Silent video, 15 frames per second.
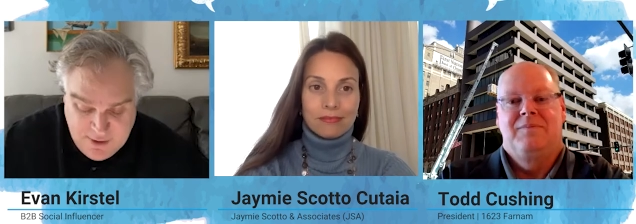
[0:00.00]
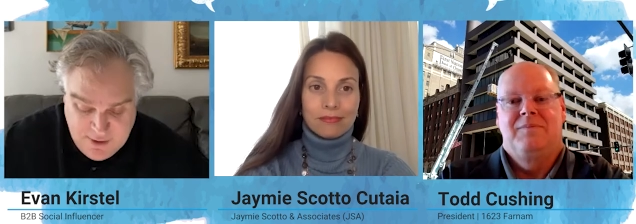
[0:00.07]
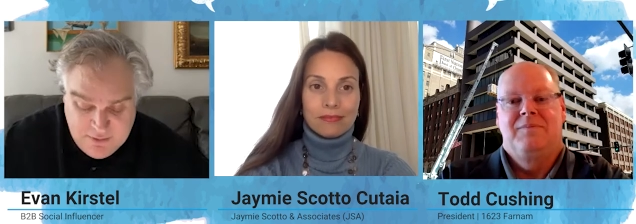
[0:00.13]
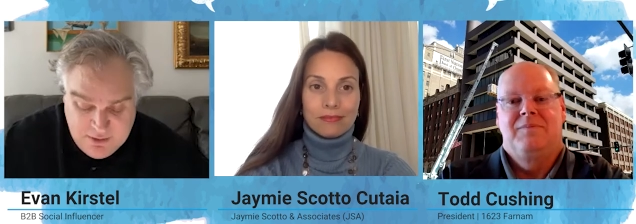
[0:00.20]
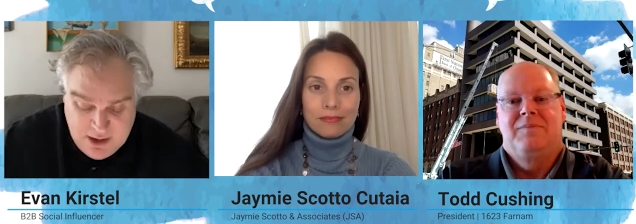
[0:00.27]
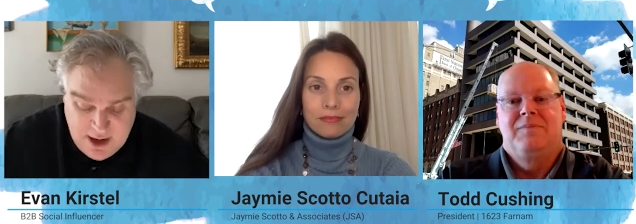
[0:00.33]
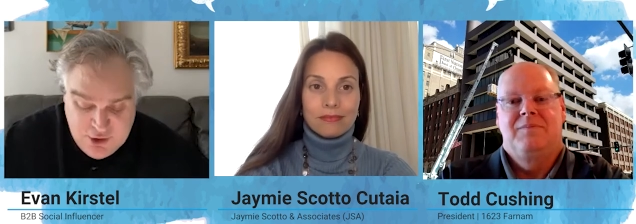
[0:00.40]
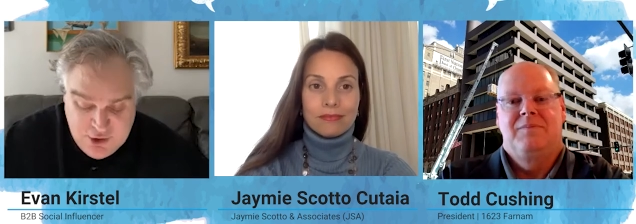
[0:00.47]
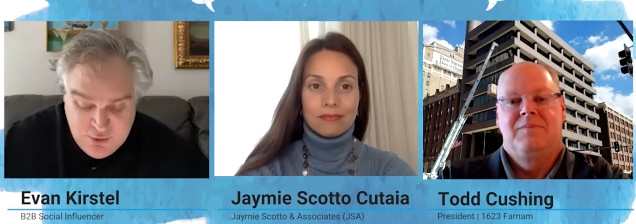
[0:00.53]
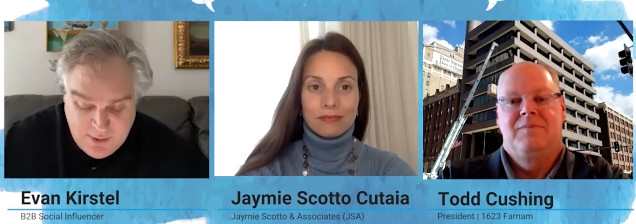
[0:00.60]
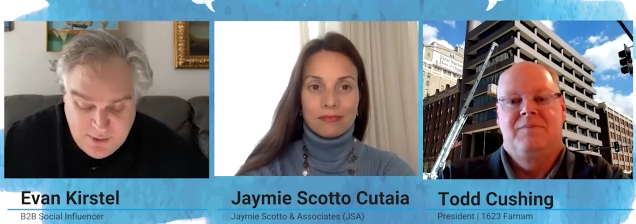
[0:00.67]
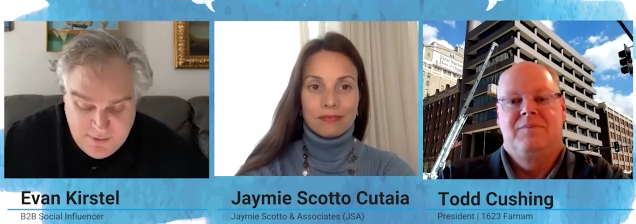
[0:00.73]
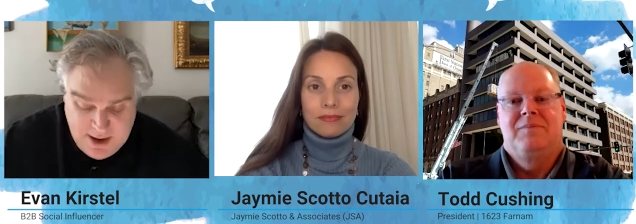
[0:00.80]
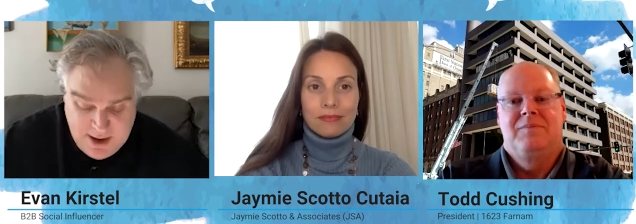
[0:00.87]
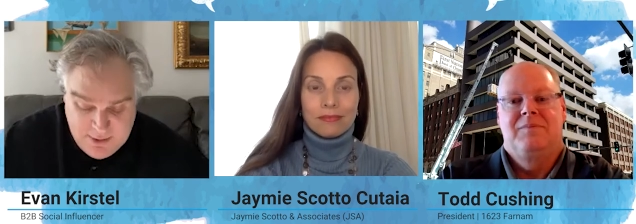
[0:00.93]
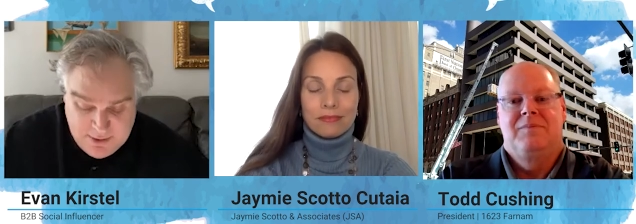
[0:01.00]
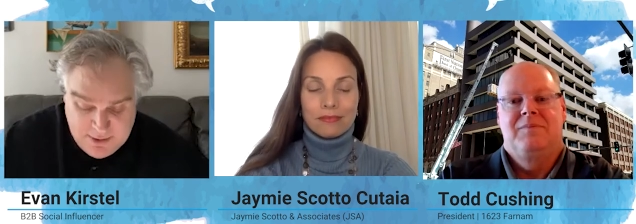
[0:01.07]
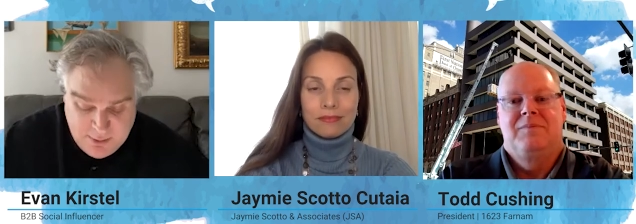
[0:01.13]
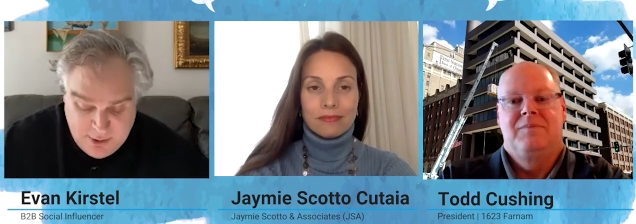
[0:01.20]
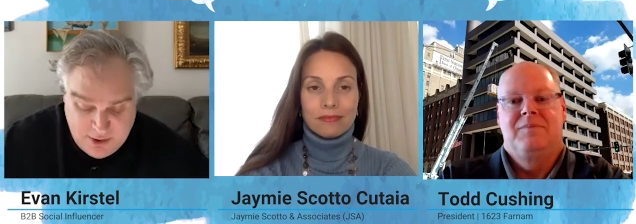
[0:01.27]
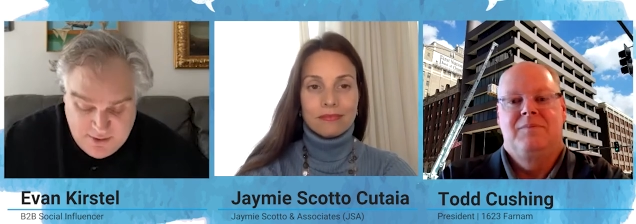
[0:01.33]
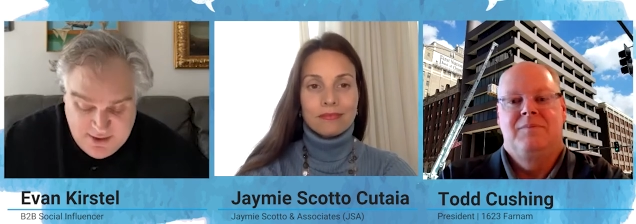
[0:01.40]
Speaker 1: if you could have lunch with a
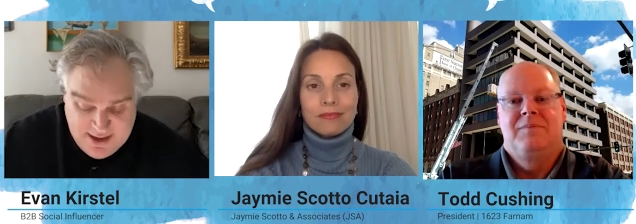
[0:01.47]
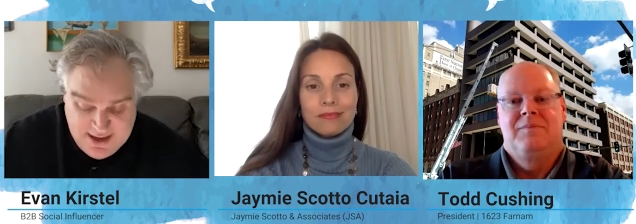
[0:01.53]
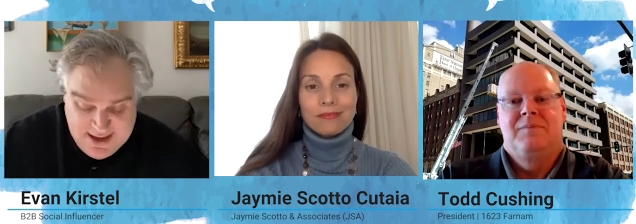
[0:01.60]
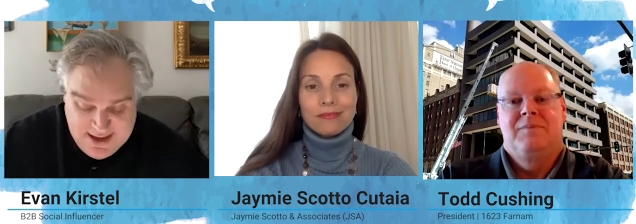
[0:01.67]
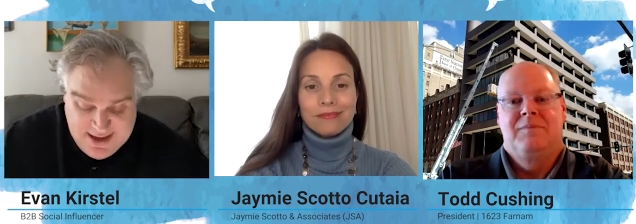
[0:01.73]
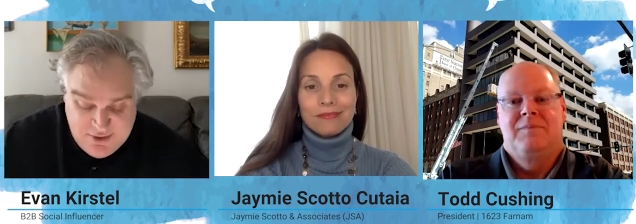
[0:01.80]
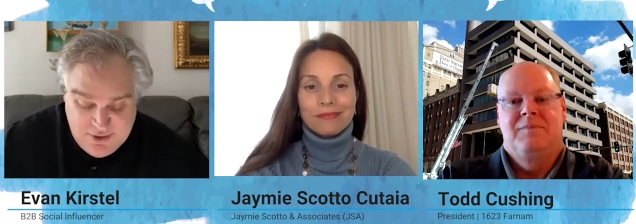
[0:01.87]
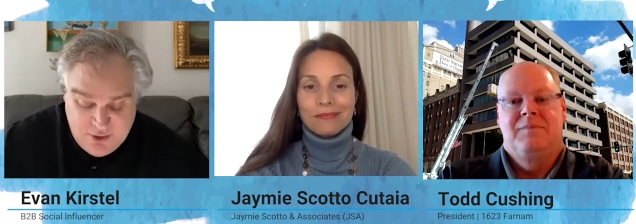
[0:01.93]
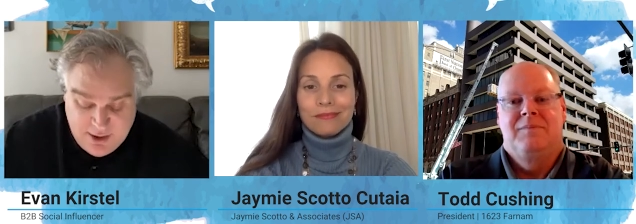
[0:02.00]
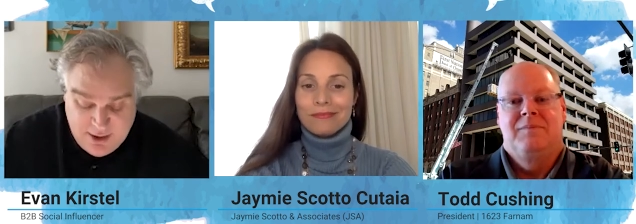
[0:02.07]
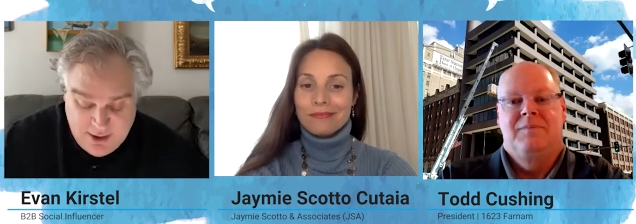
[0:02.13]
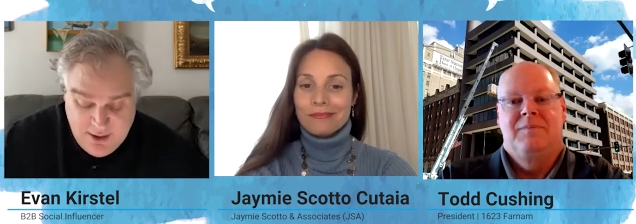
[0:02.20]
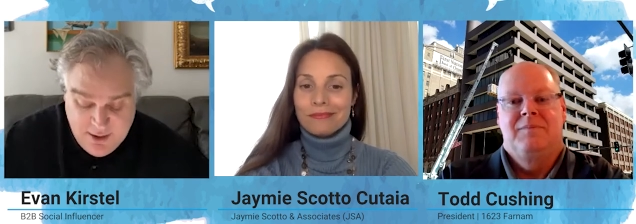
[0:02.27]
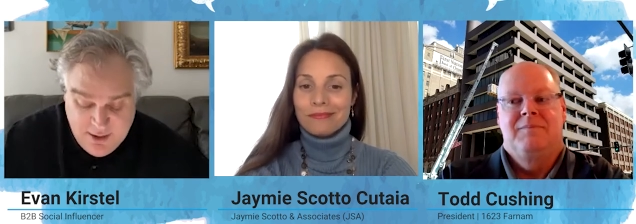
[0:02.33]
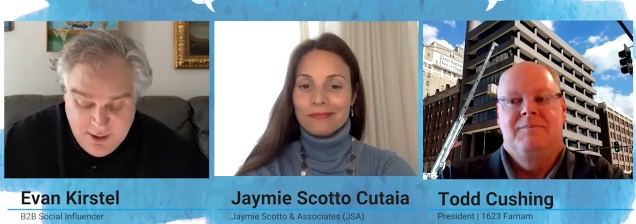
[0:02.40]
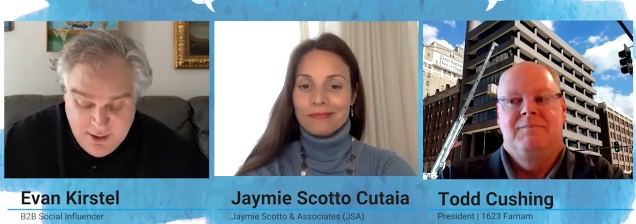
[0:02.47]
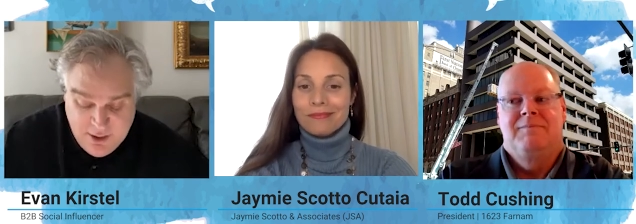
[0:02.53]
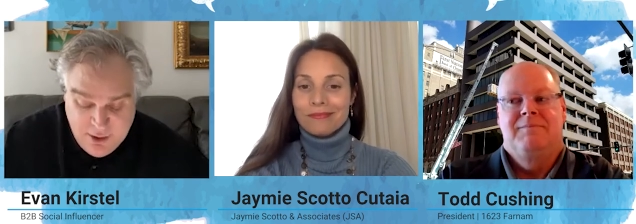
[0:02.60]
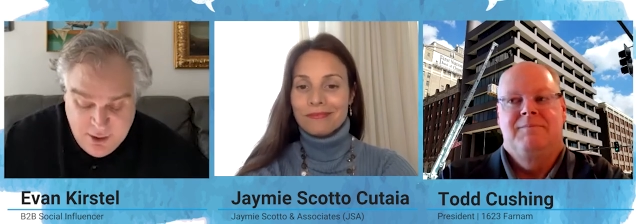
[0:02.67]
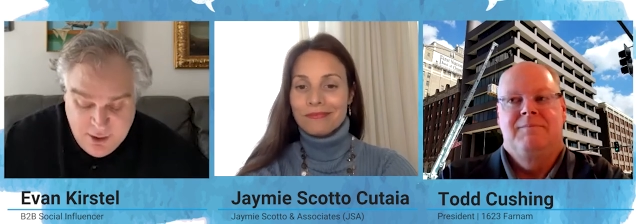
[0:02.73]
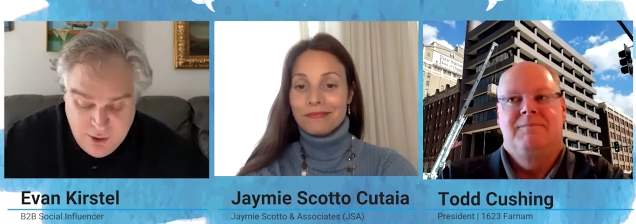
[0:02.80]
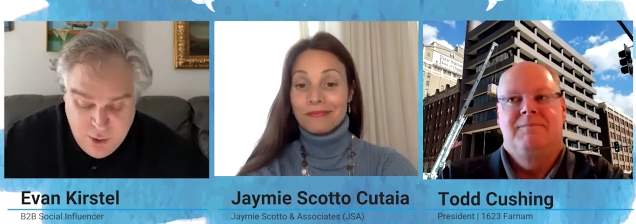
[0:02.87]
famous person in history,
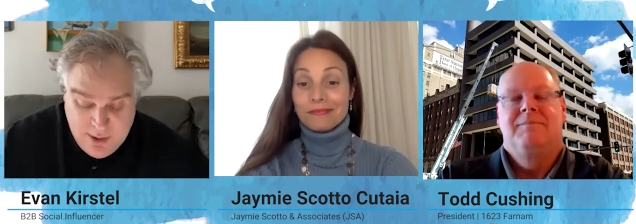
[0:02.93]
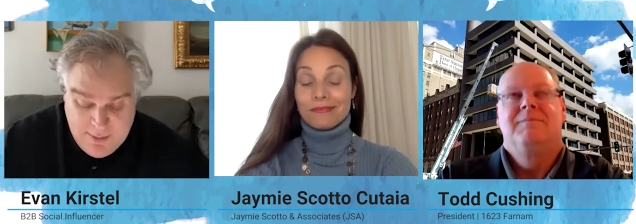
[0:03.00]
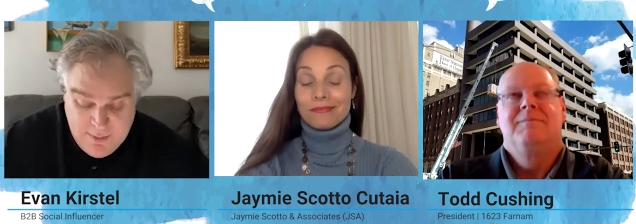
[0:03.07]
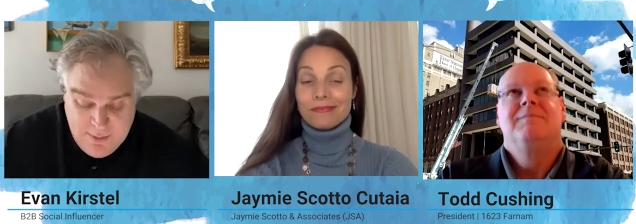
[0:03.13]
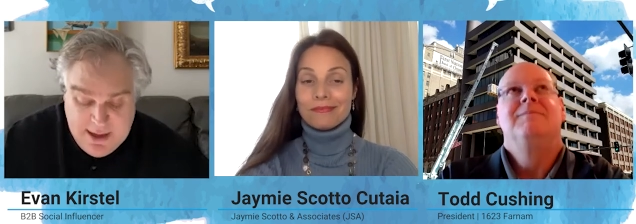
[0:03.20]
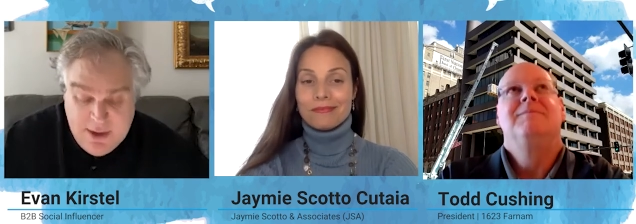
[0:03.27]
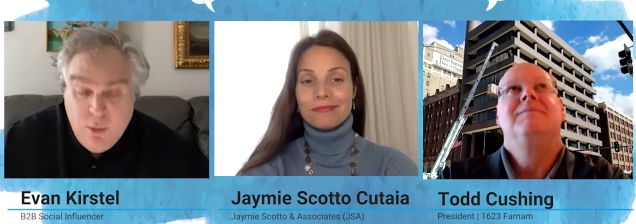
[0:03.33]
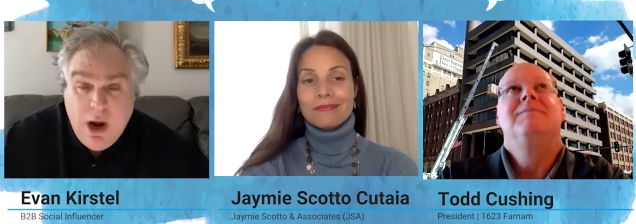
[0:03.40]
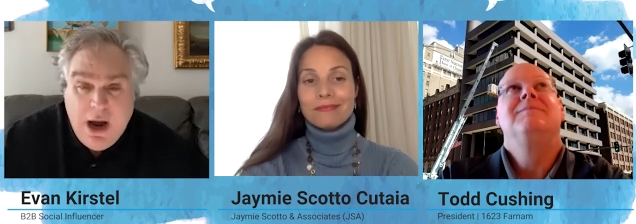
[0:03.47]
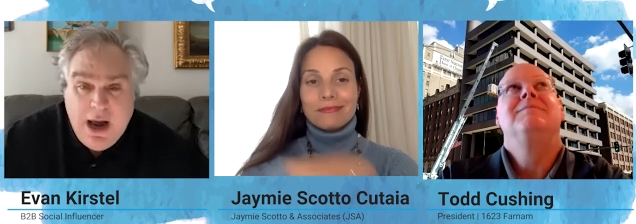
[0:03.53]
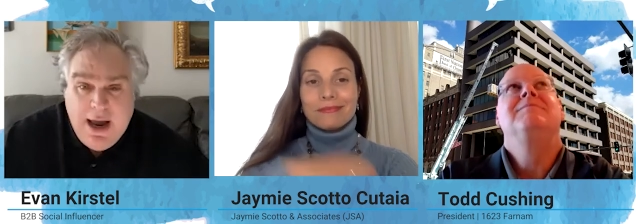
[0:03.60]
who would it be